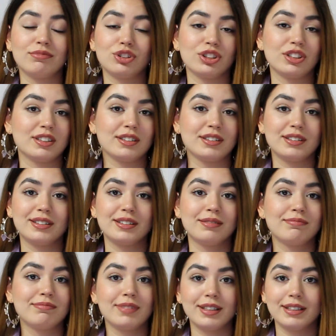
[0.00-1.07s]
just
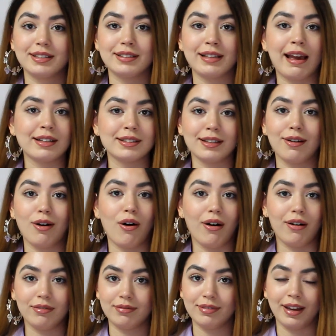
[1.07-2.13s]
says it all